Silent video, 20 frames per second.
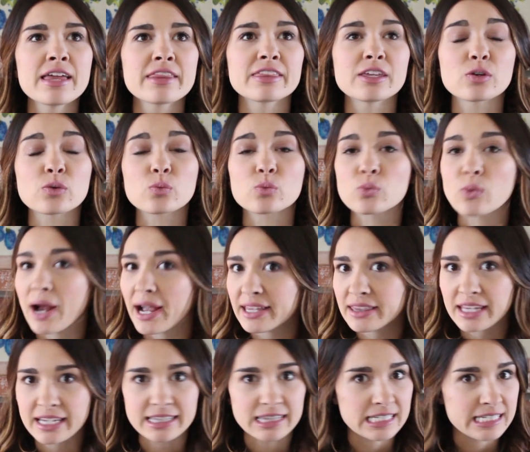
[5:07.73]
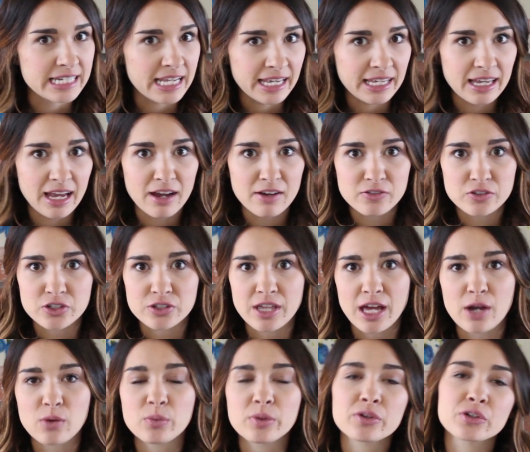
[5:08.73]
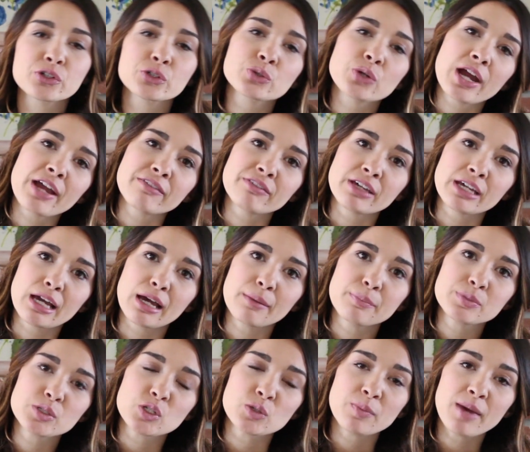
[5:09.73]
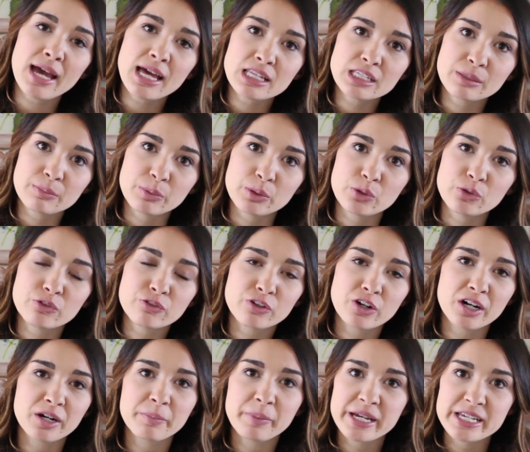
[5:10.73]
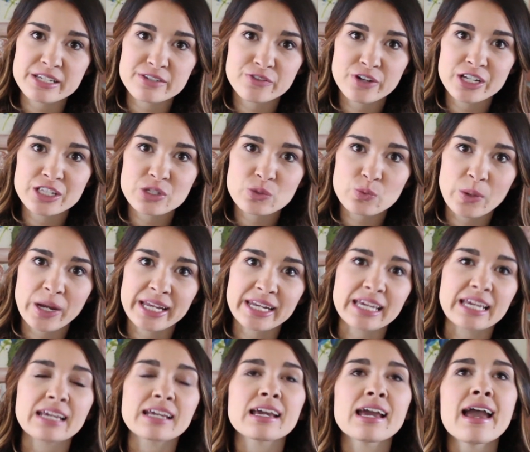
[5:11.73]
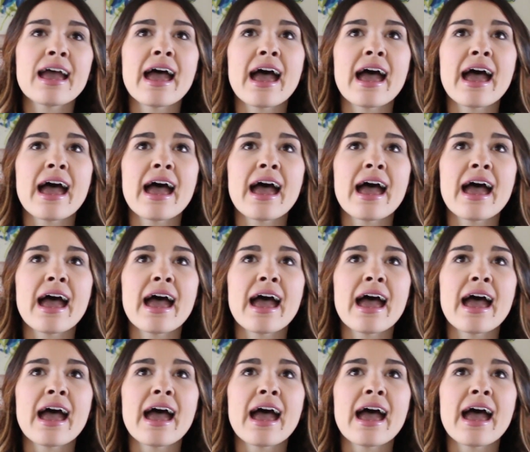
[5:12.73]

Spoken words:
Then right, like the day after that, we were driving up to Malibu for our best friend's wedding.